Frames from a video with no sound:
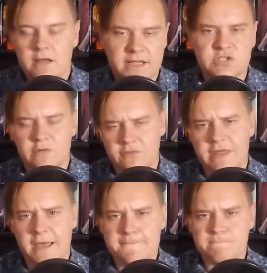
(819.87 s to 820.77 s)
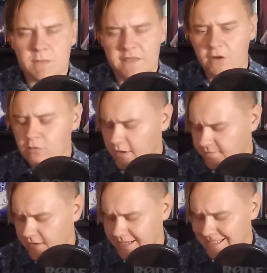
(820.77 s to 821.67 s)
And so for that, I thought we
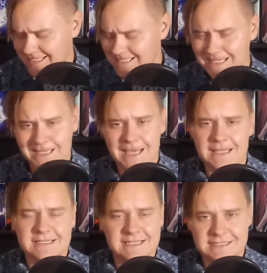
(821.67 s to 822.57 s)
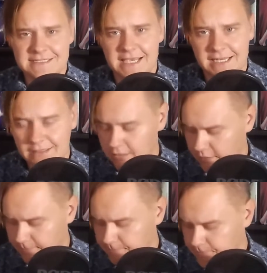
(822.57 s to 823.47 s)
might finally see Kent and Sane
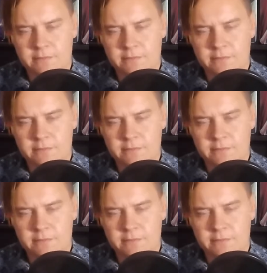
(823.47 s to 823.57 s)
come,